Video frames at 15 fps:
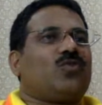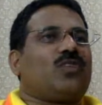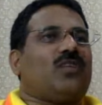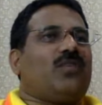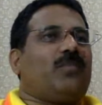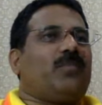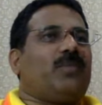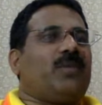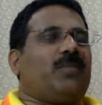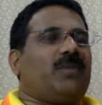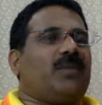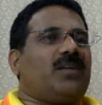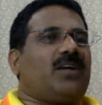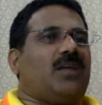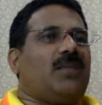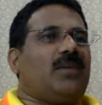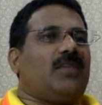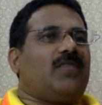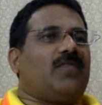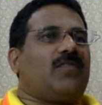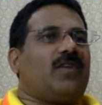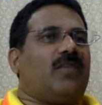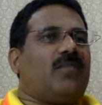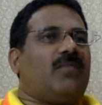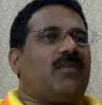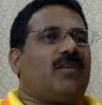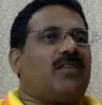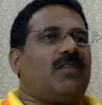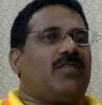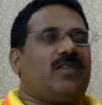there were people coming from
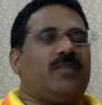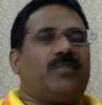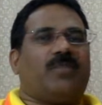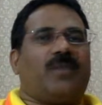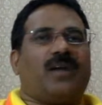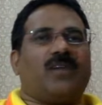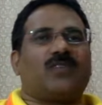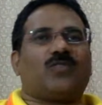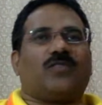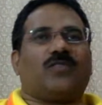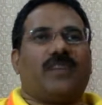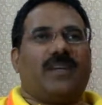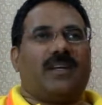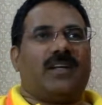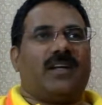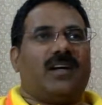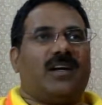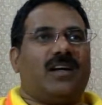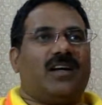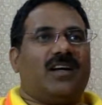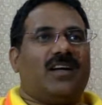different parts of India.